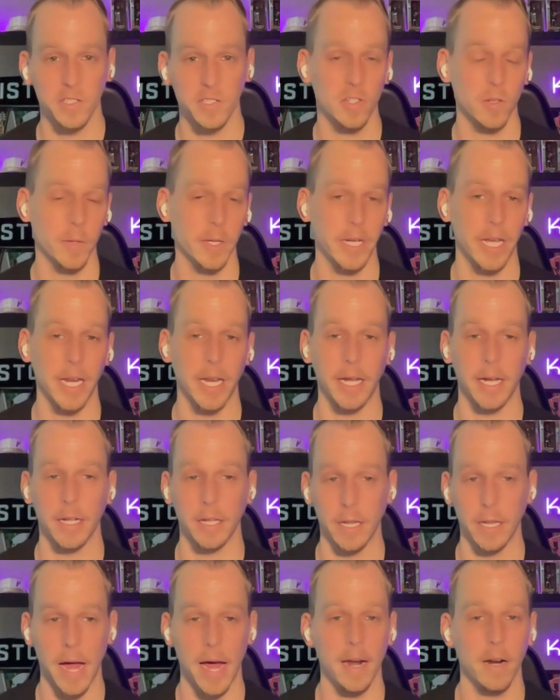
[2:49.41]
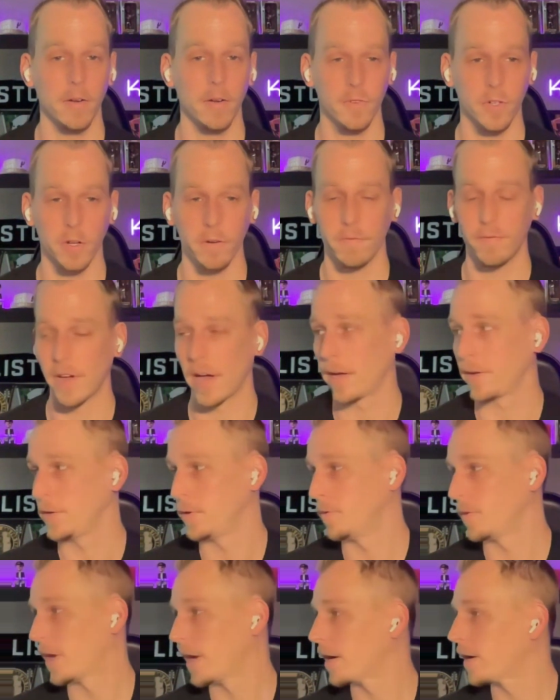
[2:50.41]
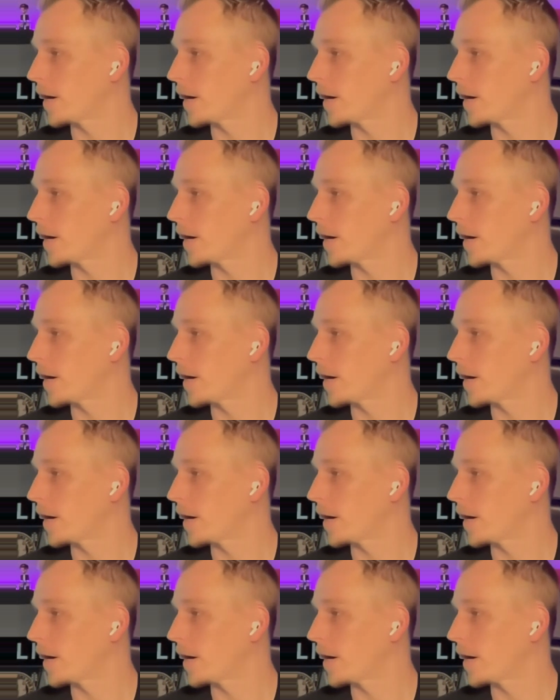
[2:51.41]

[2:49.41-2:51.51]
so we're getting a lot of good value there.